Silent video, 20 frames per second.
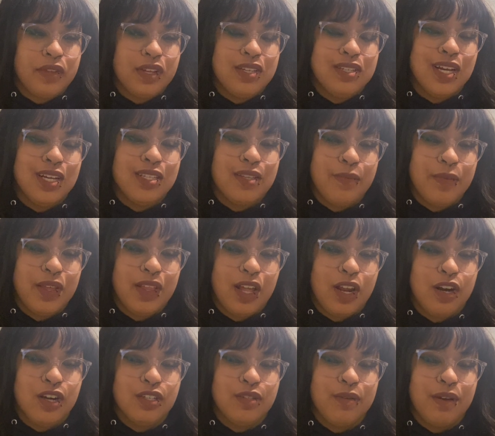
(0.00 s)
says something
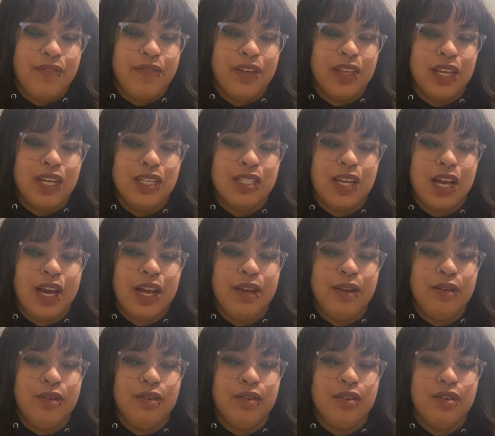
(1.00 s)
that hurts my feelings,
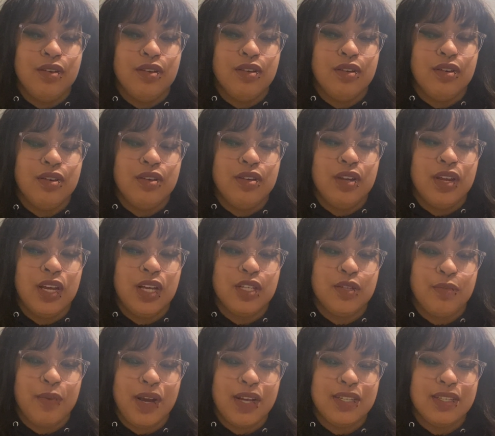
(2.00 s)
I
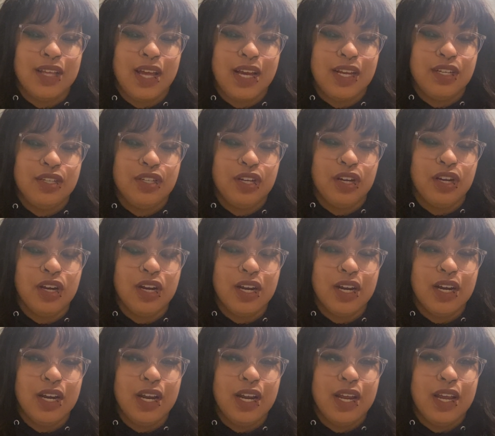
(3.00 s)
express that to
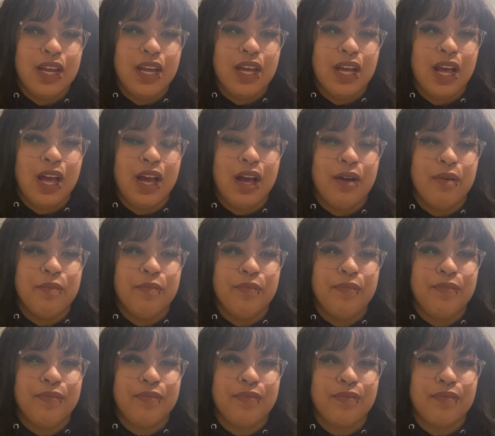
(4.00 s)
her, and
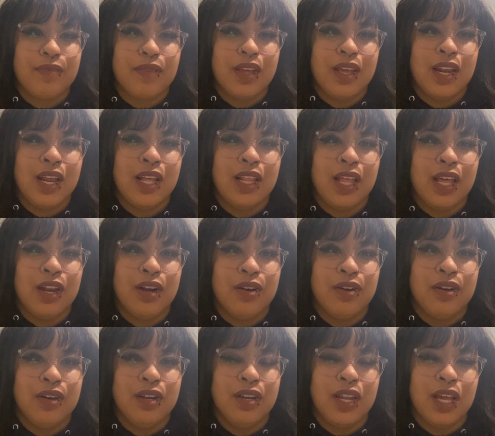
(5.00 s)
I let
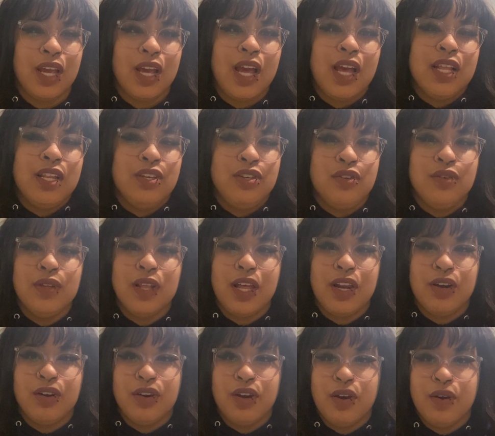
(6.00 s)
her, like, I do let
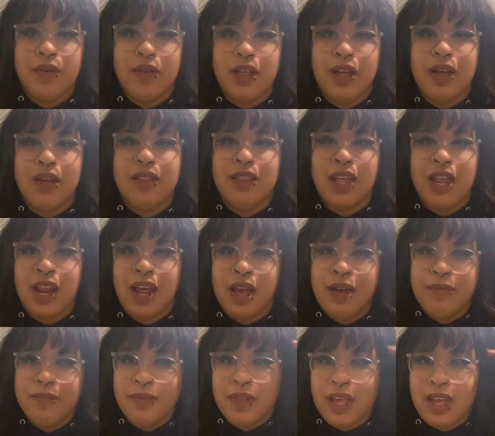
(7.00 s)
her know that
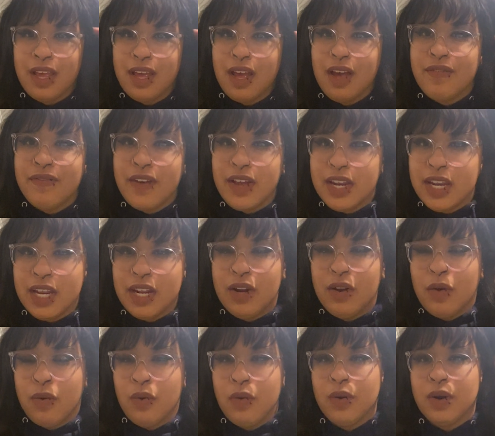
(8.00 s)
I'm like offended
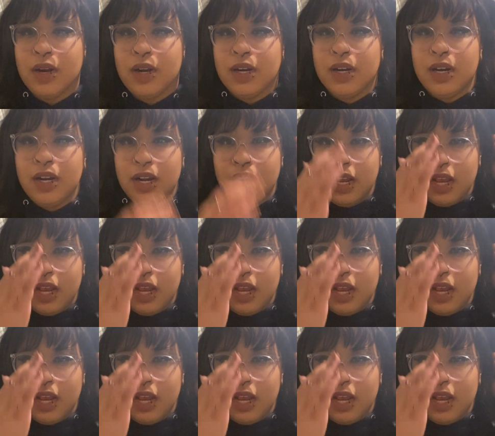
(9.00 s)
or